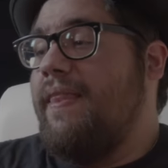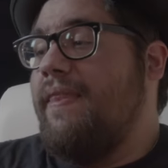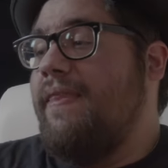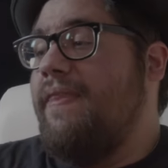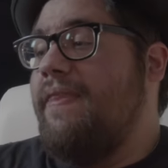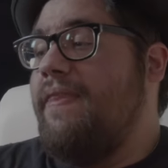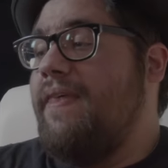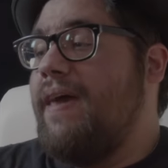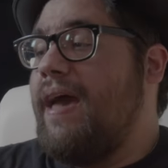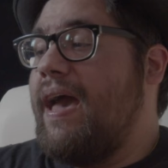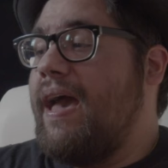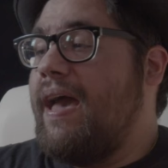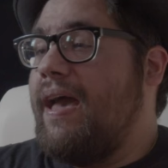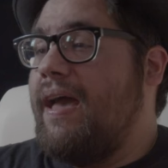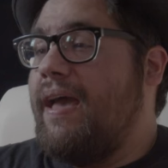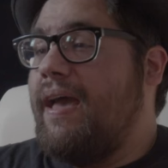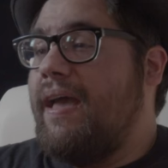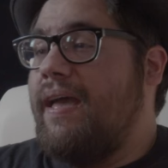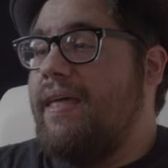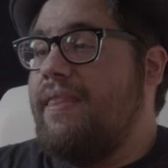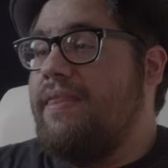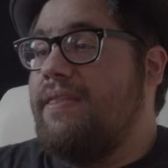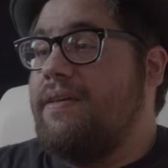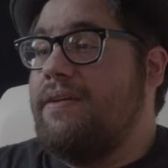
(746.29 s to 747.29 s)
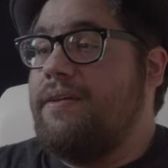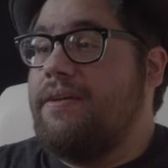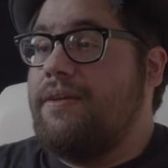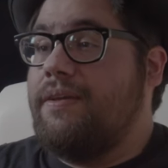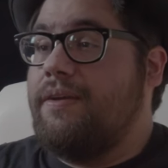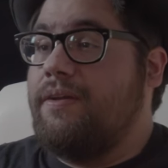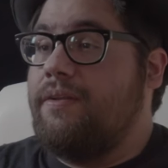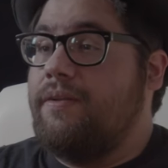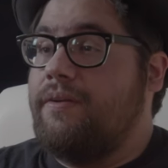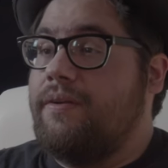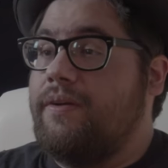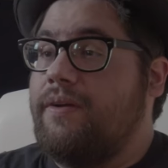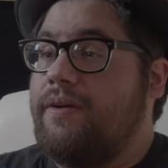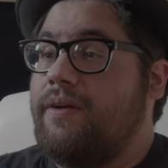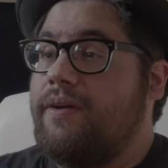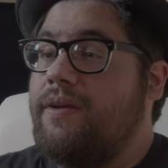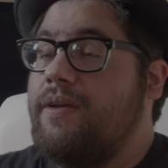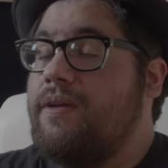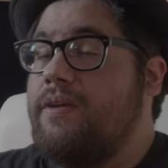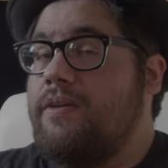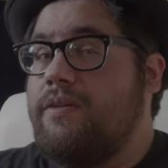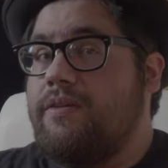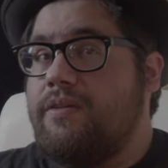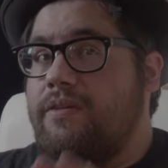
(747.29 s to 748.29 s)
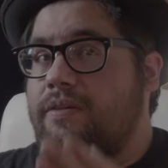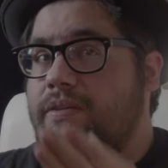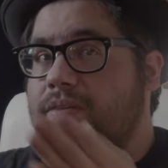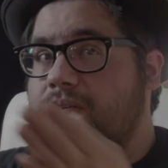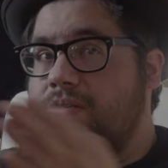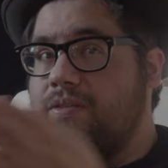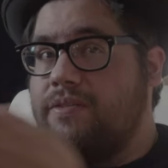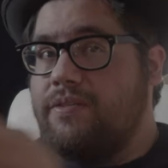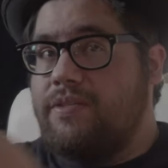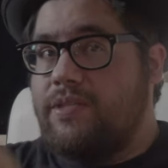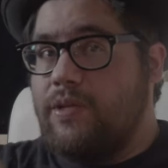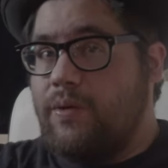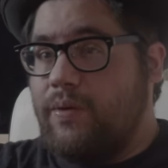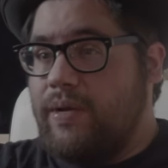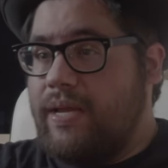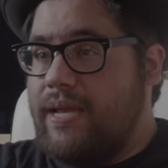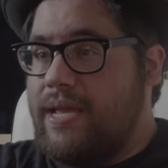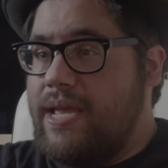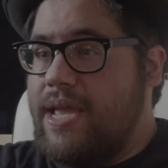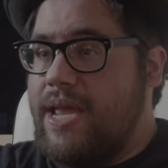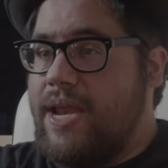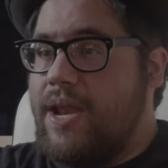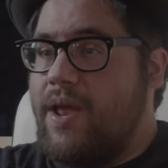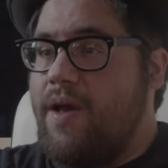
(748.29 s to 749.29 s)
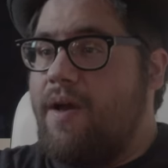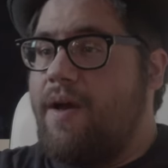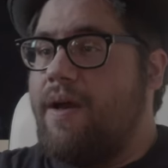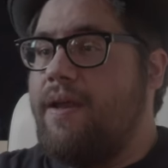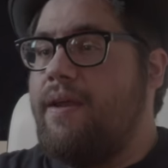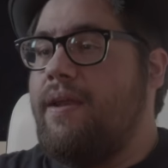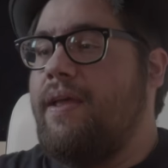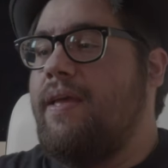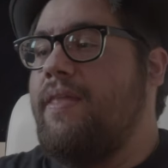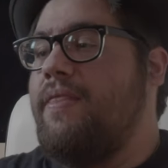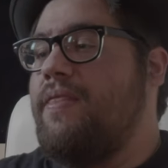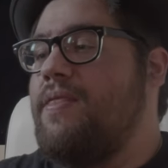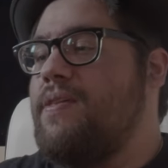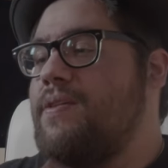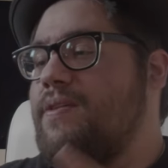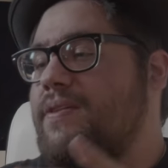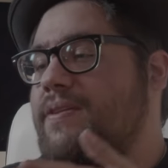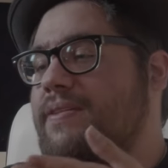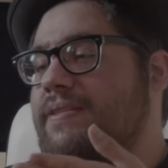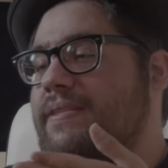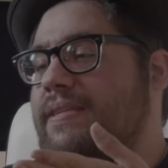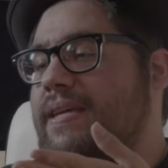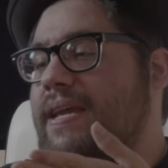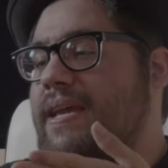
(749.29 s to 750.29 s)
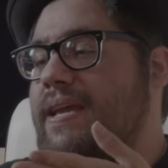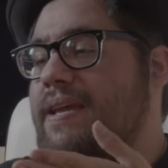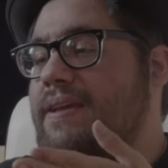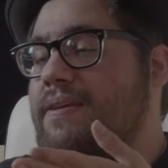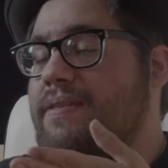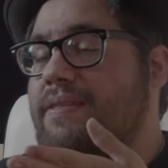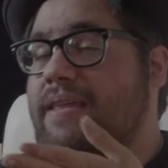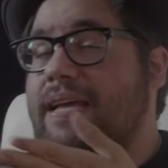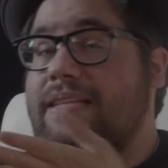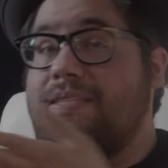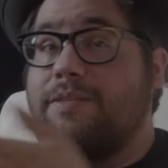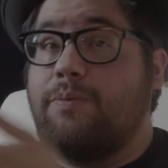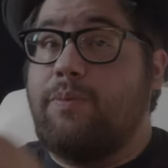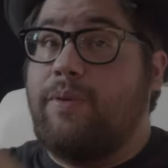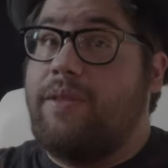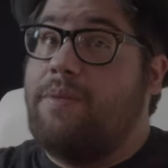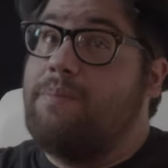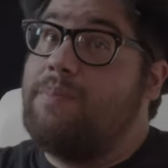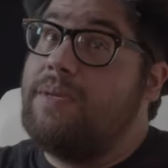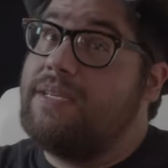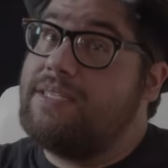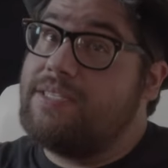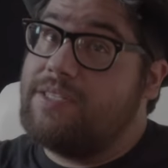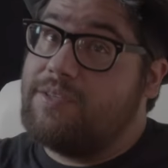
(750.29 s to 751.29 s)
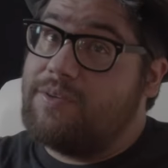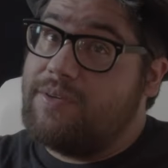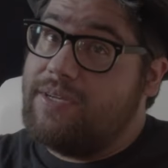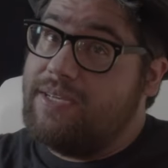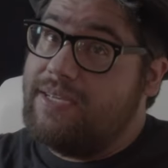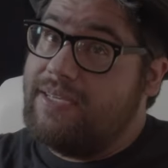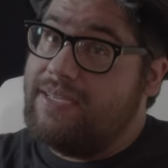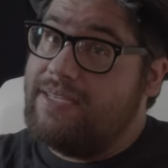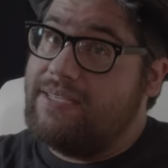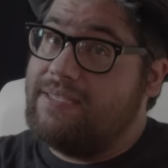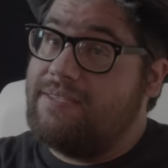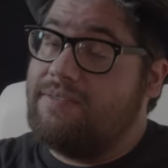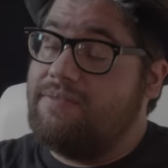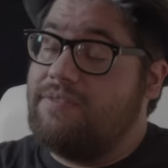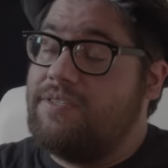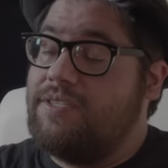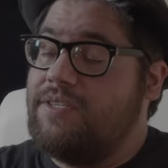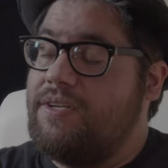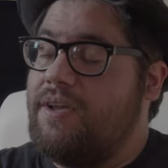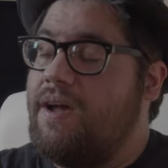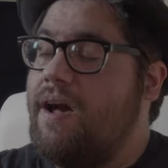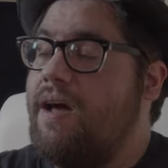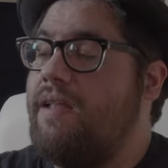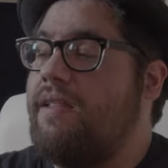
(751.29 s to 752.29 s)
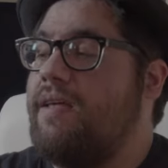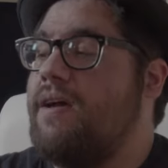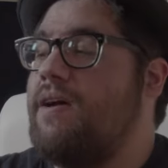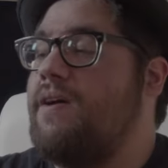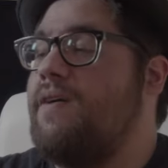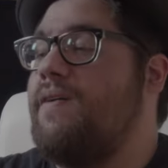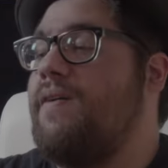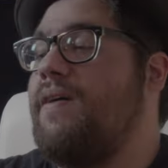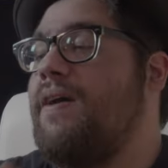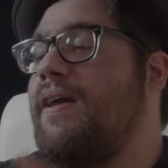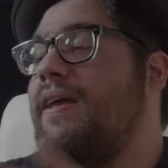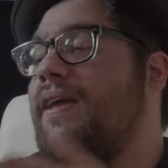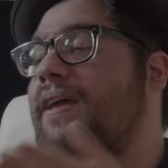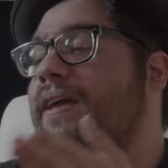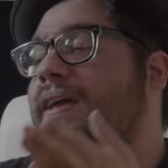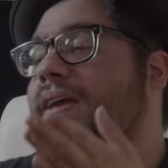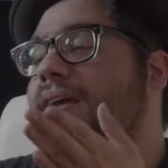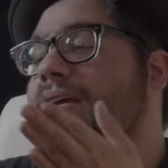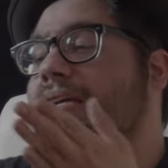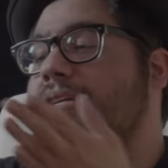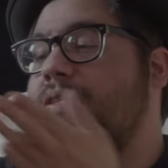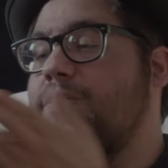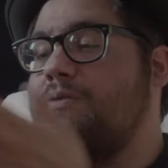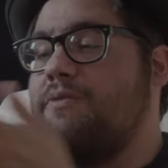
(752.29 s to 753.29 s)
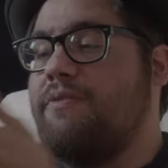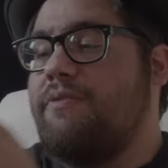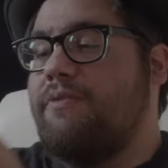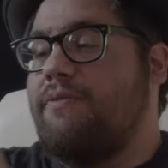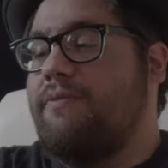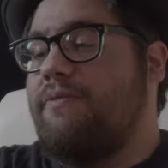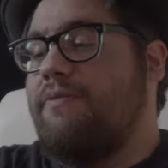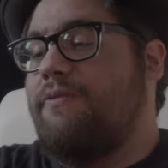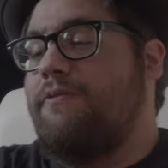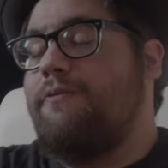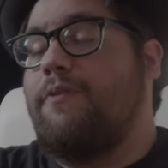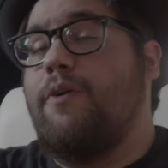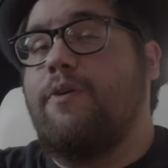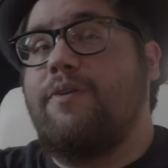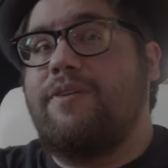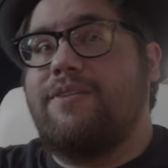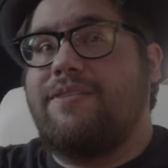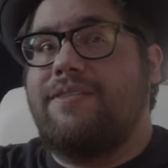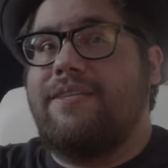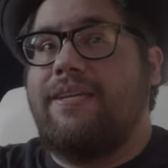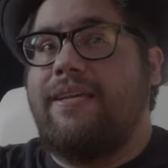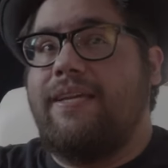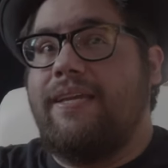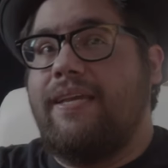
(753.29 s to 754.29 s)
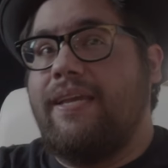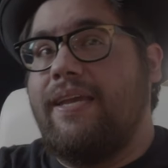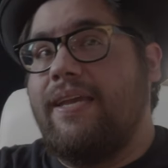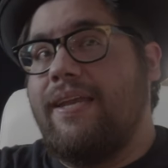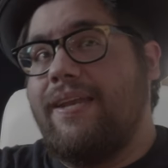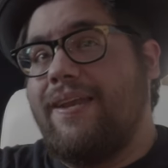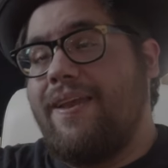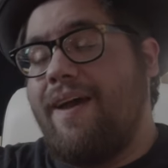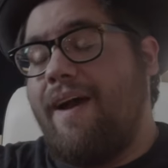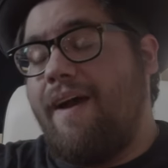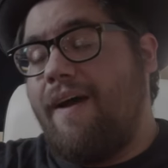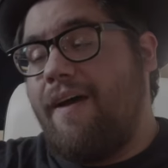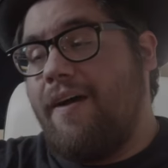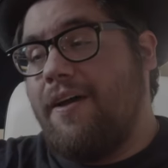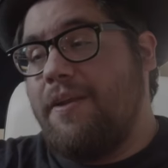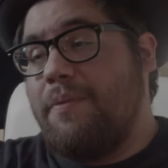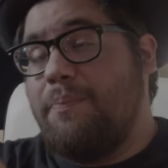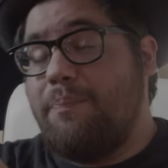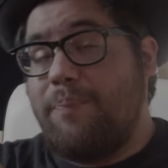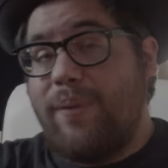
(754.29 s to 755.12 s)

that the killer is zoning in on. There's a that's where the mystery is of Giallo is focusing in on